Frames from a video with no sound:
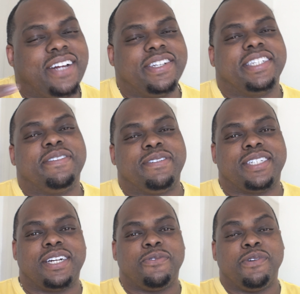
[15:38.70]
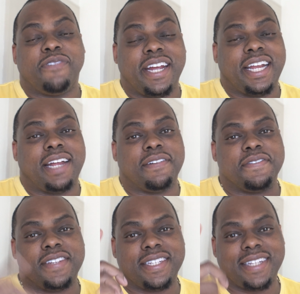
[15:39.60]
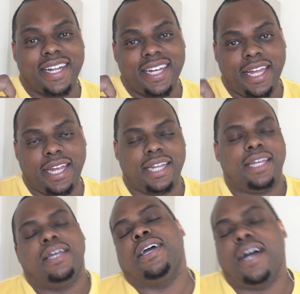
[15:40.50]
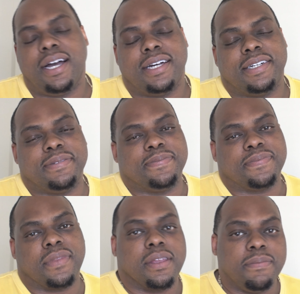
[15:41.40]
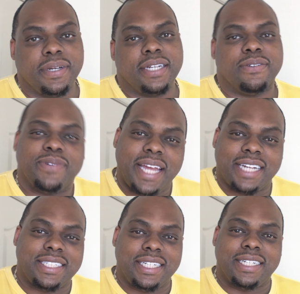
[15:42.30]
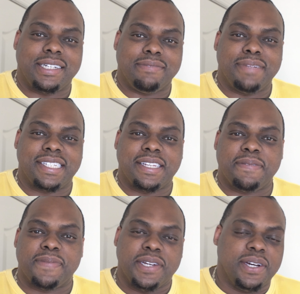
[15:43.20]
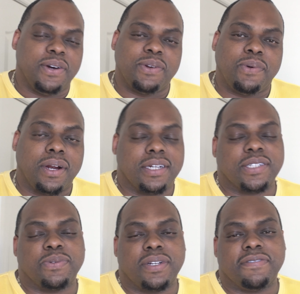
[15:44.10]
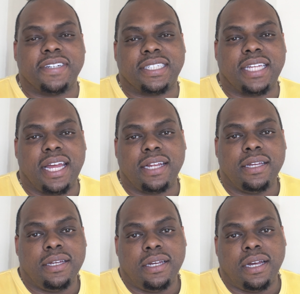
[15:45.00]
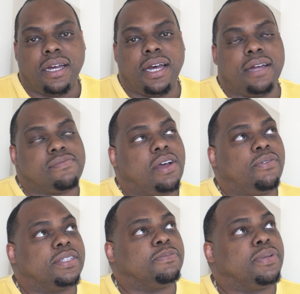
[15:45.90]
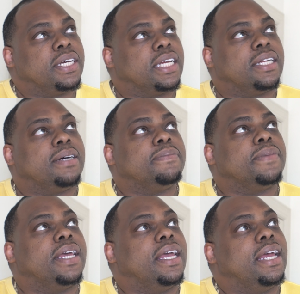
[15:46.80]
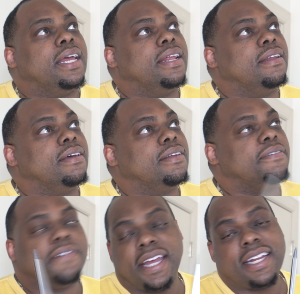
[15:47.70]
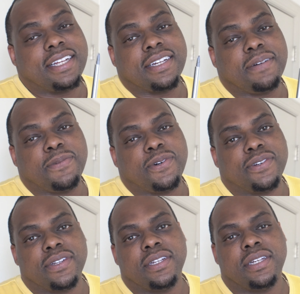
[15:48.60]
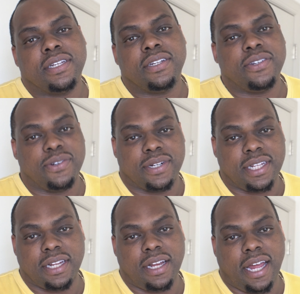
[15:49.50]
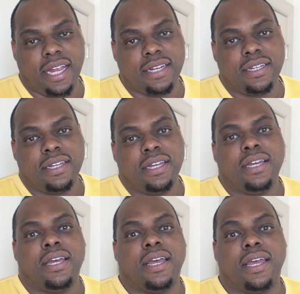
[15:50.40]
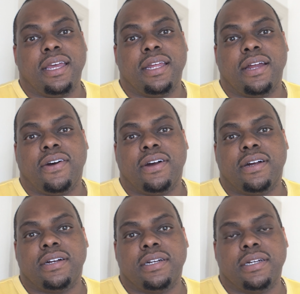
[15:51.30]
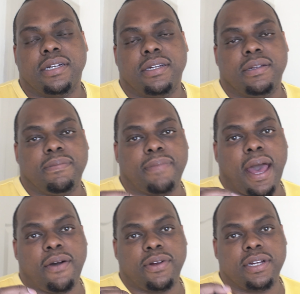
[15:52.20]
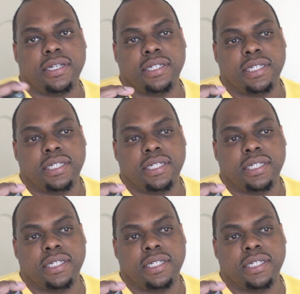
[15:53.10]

got on a different shirt. We ran out of sunlight, um, but we actually uh, messed up on the wiring, so we're gonna fix that. Uh, I went to plug it up, and fan didn't come on, nor did the light, and our power